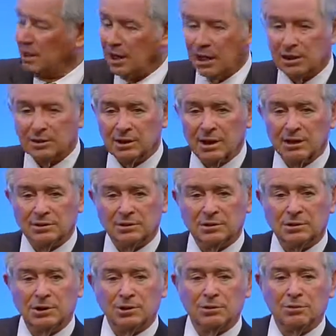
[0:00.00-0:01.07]
and
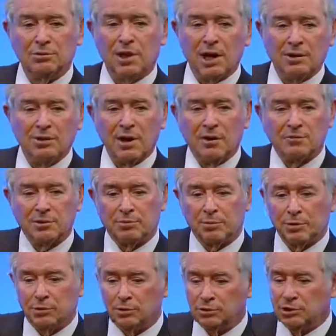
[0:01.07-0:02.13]
to do that, you have to
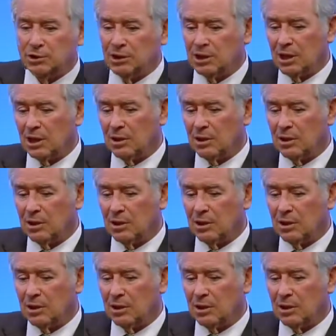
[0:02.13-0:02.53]
produce